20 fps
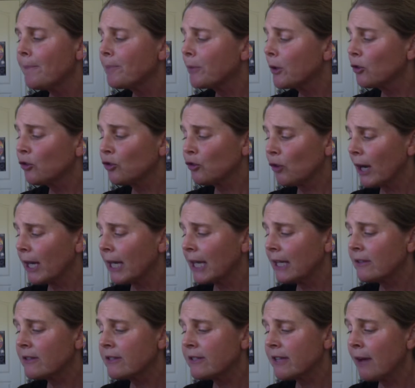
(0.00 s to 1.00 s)
striking
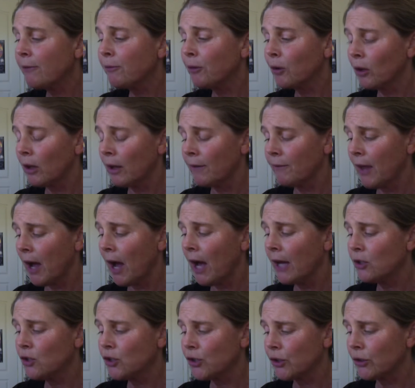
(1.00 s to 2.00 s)
several of the
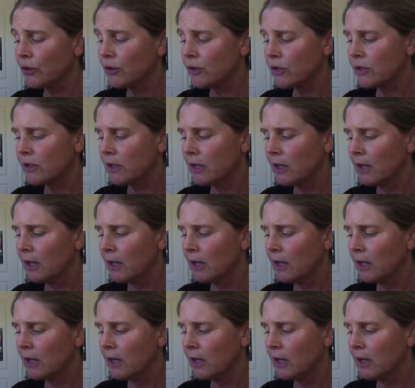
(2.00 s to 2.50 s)
hunters.